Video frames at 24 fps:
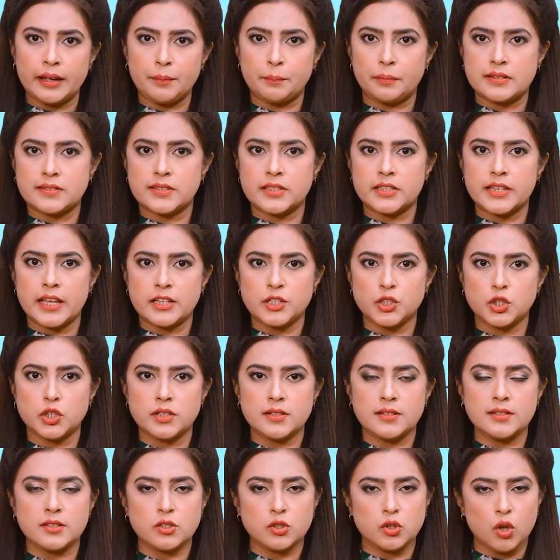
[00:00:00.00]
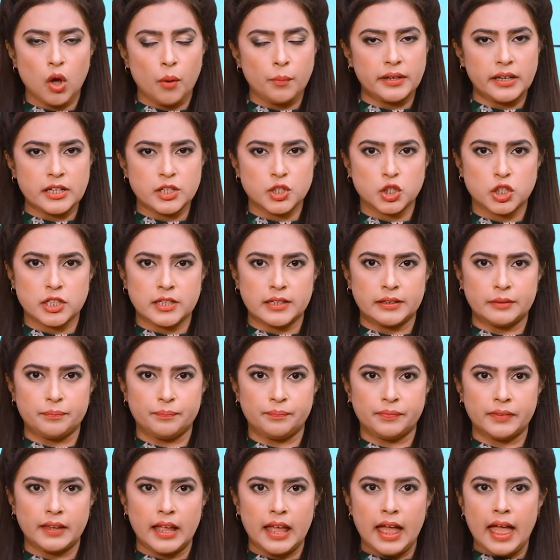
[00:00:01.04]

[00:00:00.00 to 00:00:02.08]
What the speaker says: presidential nomination.